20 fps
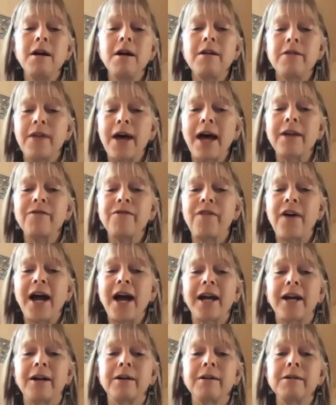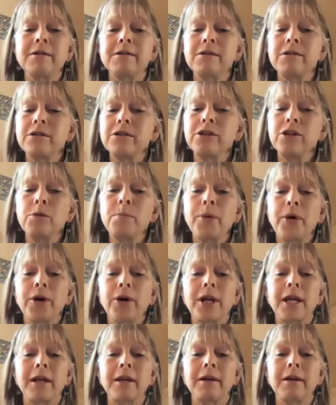That fire still
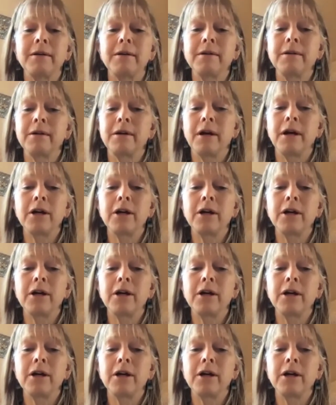burning, a